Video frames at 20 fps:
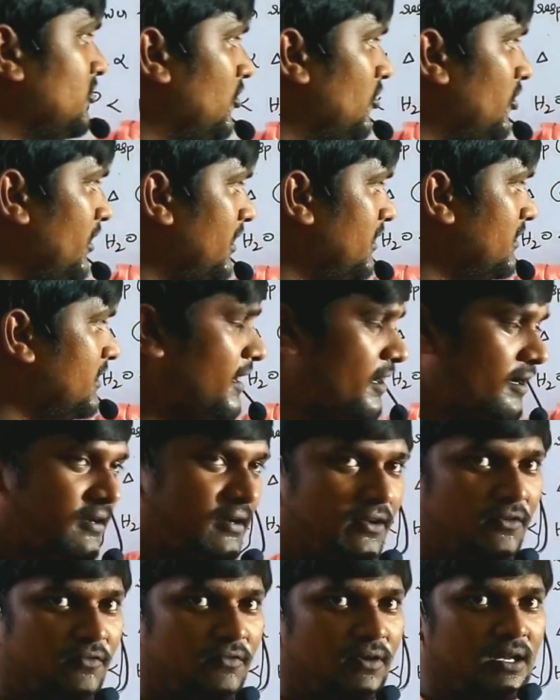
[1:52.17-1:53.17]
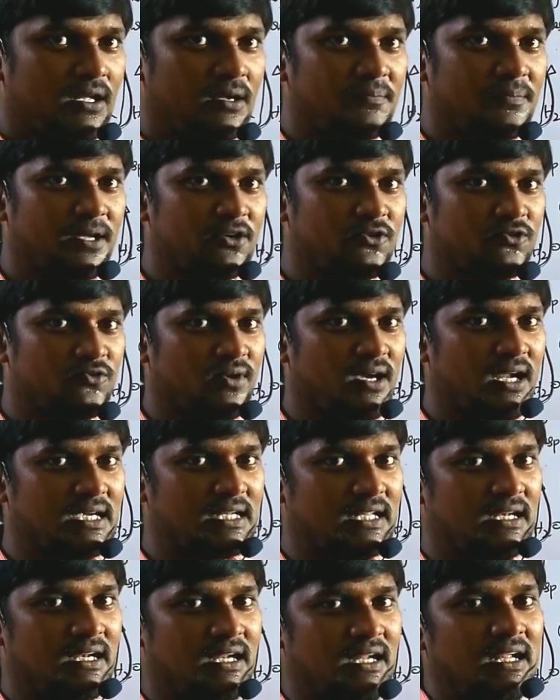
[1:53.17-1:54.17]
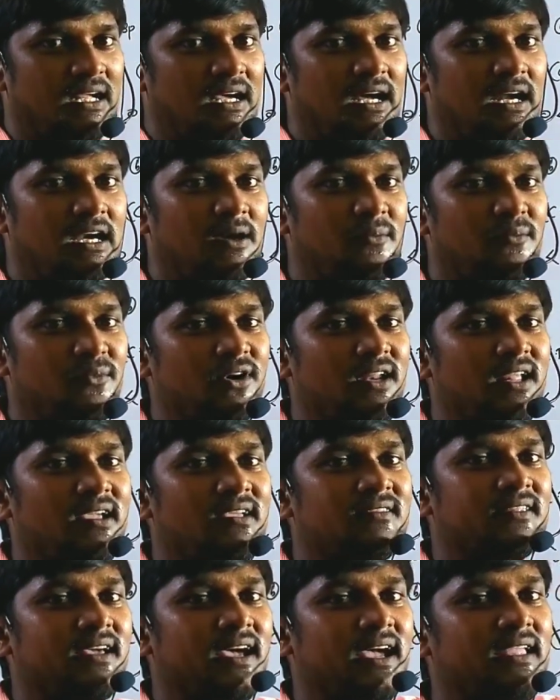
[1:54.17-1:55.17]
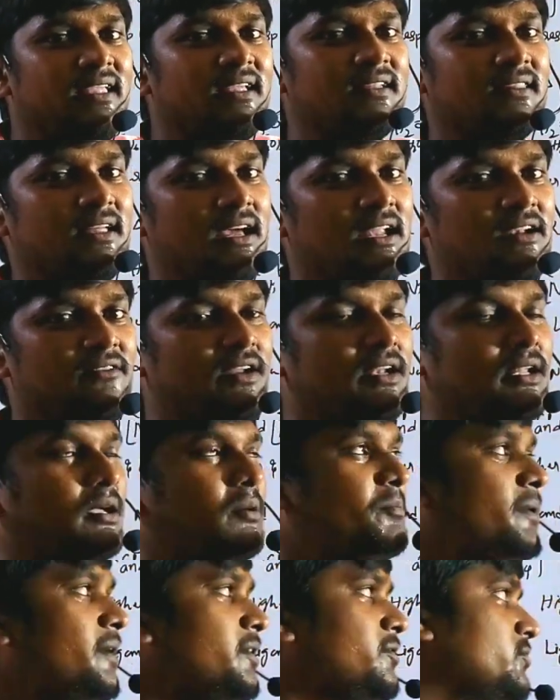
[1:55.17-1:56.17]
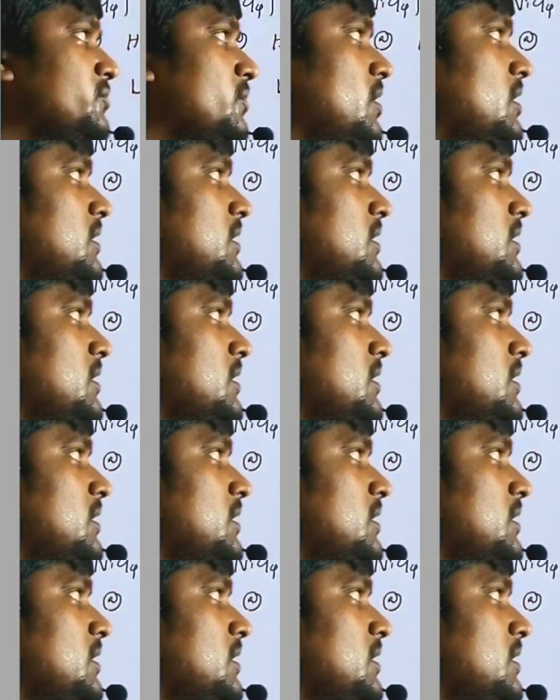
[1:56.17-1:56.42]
is lower than when compared to water. And ammonia is higher than when compared to